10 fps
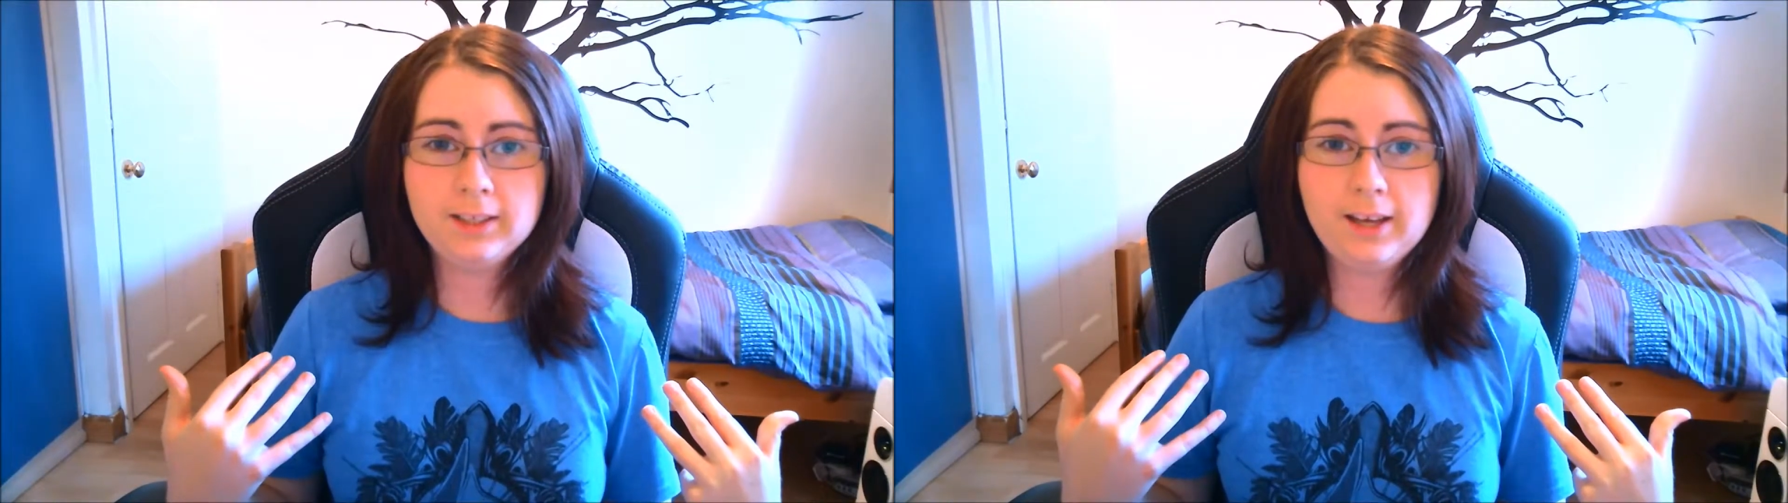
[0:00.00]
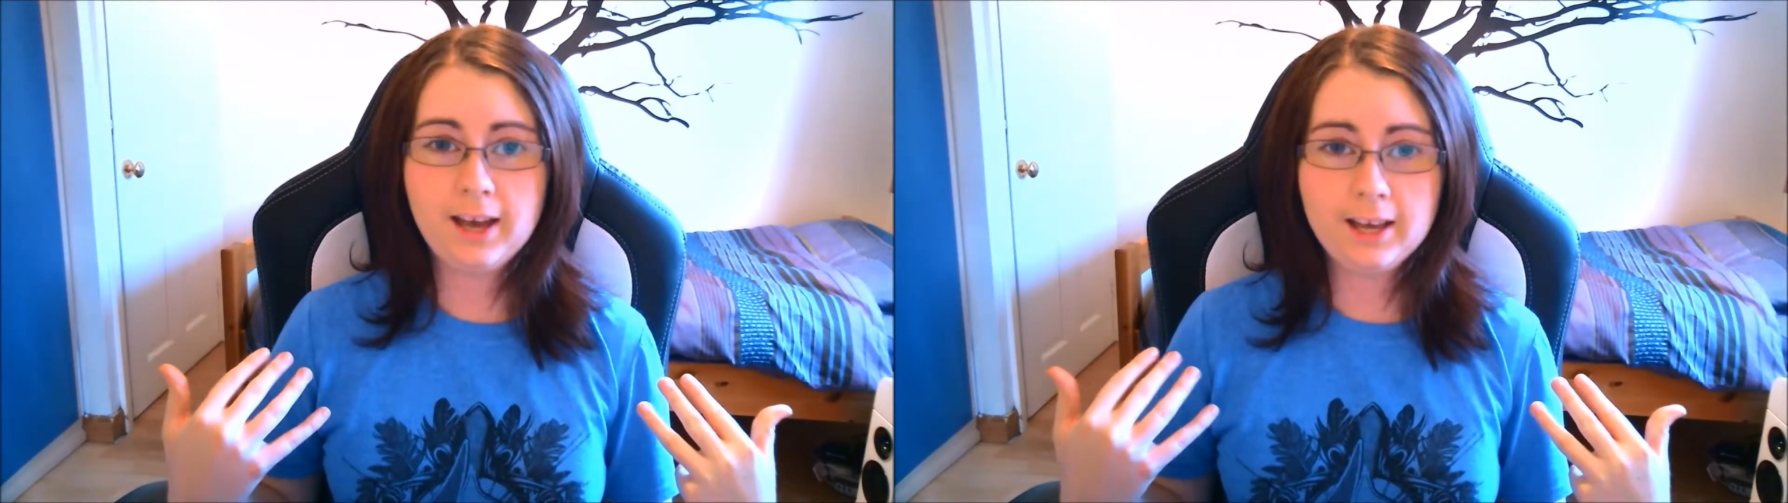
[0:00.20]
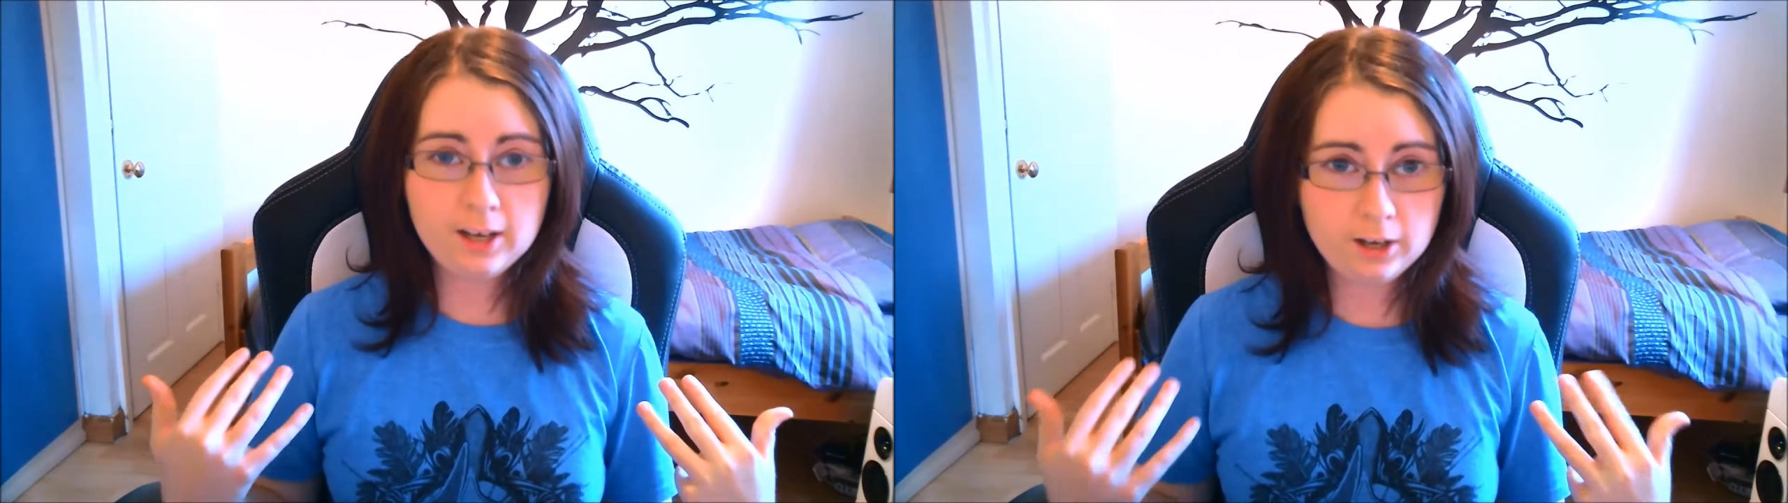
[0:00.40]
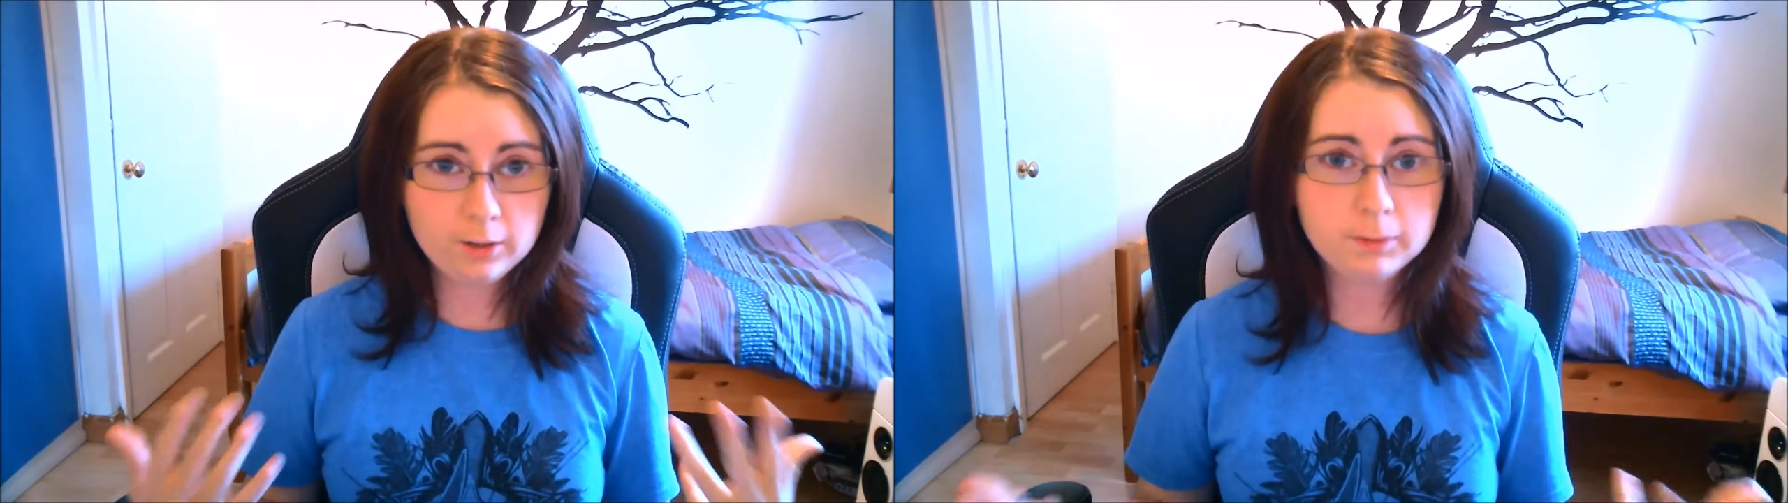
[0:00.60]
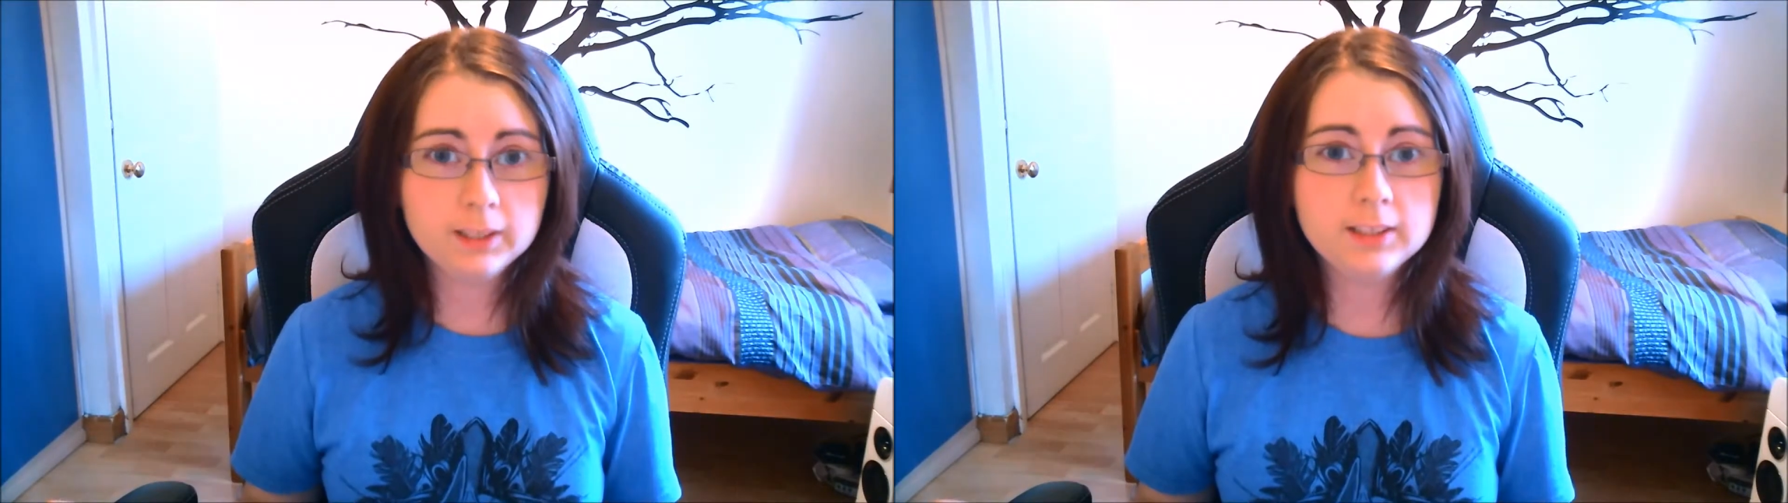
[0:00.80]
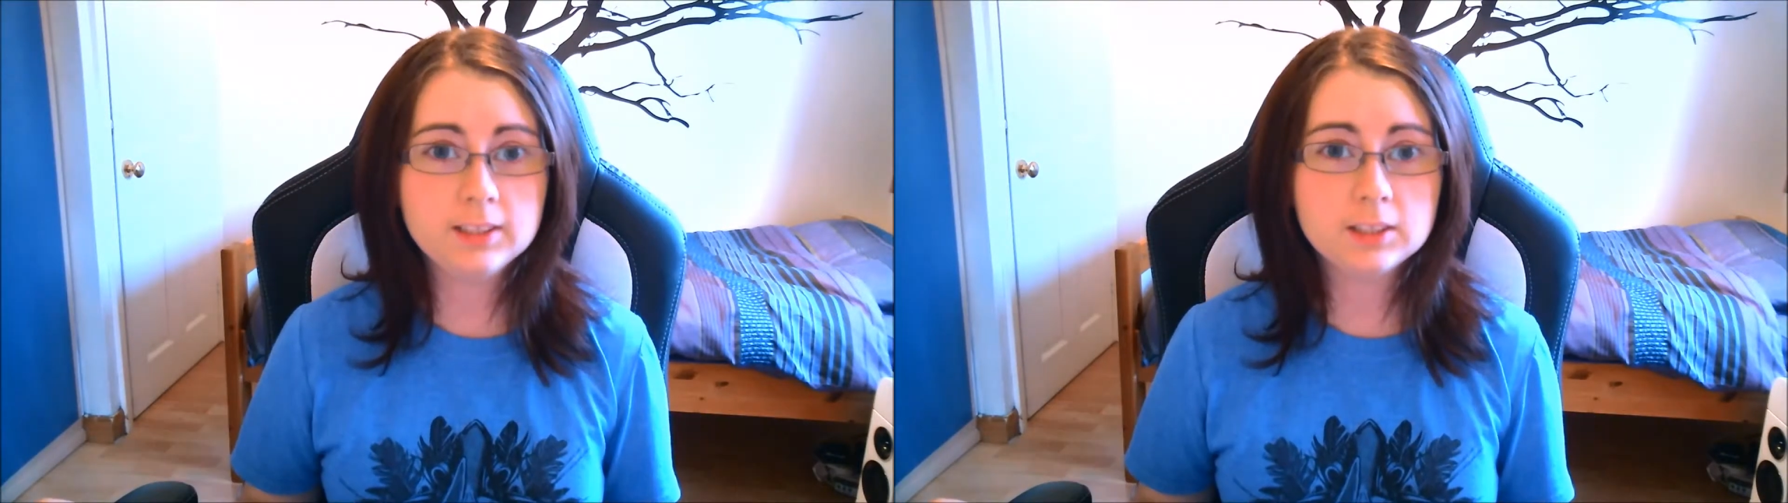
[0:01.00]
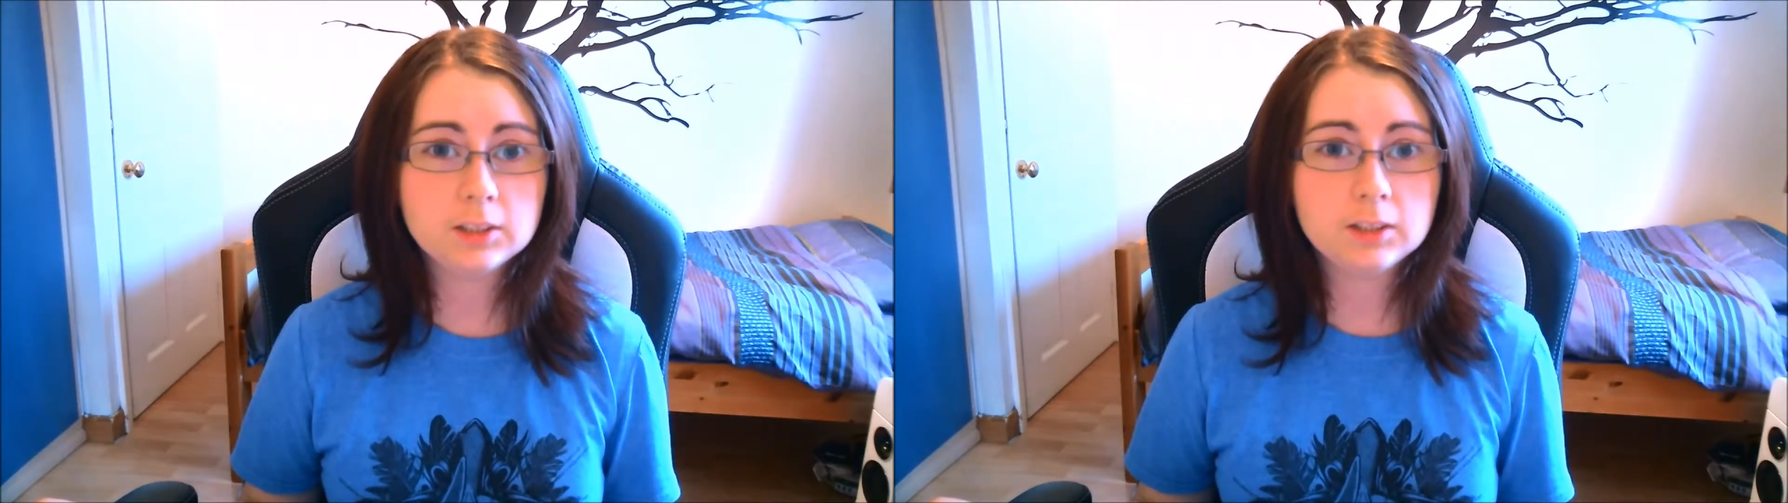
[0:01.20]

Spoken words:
a herbalist,